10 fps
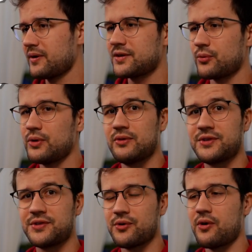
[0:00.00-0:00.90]
So we will
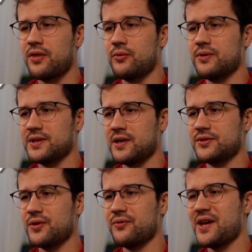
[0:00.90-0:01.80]
store the
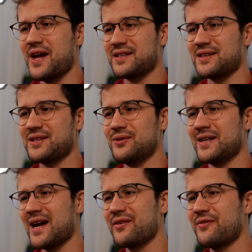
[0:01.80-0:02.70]
results of the
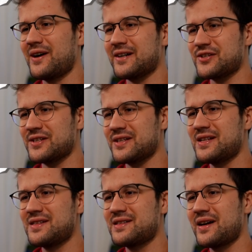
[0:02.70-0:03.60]
executing f function
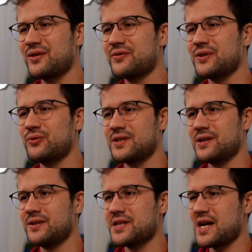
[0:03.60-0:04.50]
inside of the
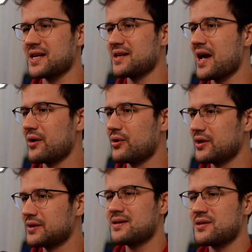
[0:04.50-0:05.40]
result and error.
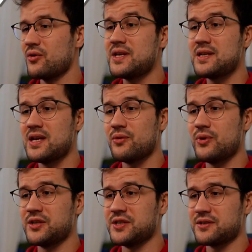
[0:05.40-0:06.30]
So in here we
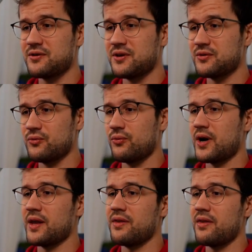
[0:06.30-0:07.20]
are just going to
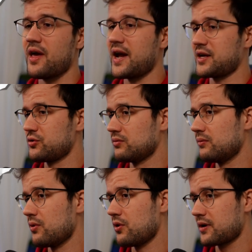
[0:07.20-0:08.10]
run the actual
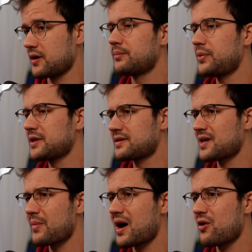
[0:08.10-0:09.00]
work. But
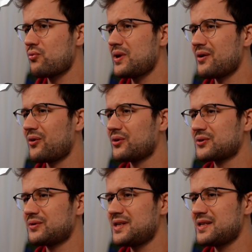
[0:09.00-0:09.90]
somehow we
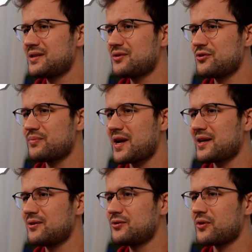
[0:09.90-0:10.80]
also need to
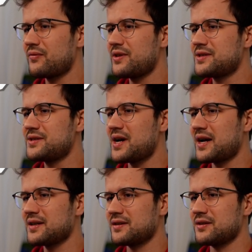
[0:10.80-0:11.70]
make use of this
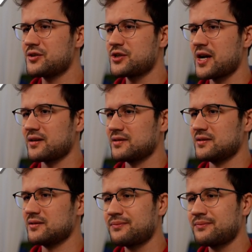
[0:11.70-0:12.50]
done channel.